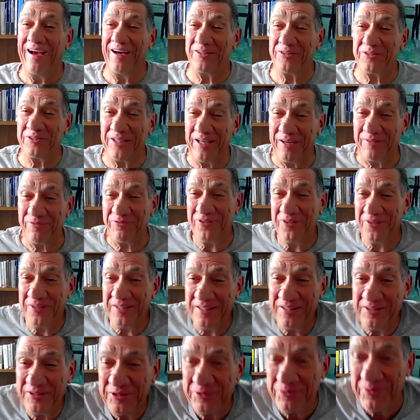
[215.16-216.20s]
how's that for
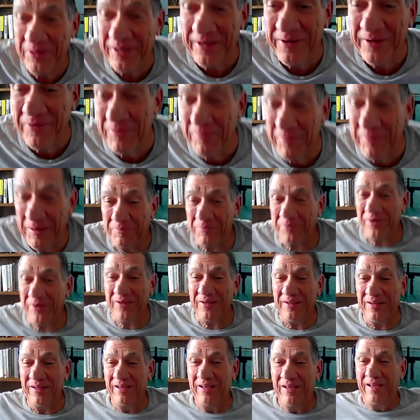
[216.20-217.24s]
an easy way to
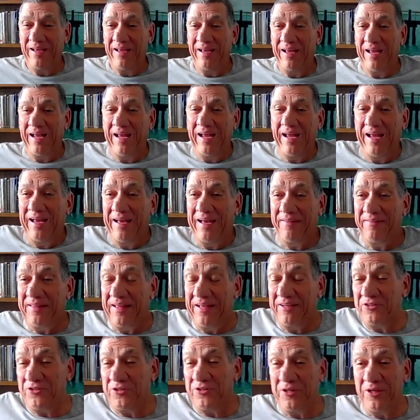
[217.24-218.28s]
remember it?
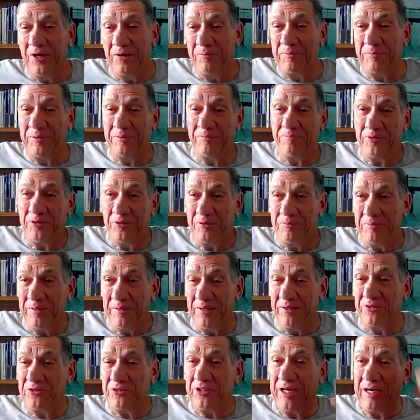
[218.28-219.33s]
And that should help you do a
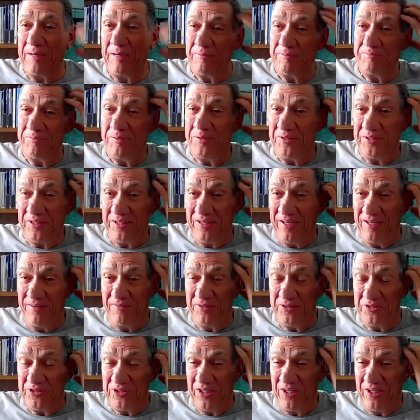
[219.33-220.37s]
better job of putting the
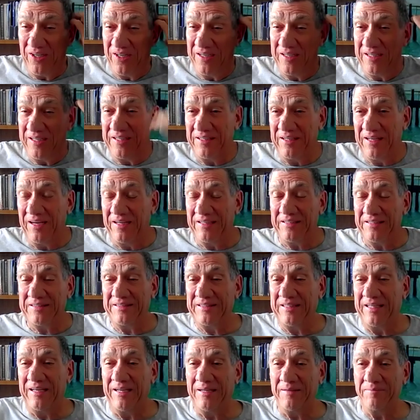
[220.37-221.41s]
covers on and not
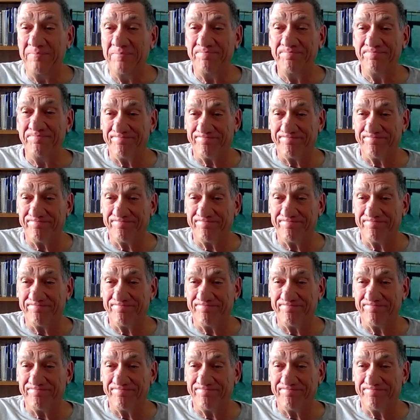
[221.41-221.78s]
uh,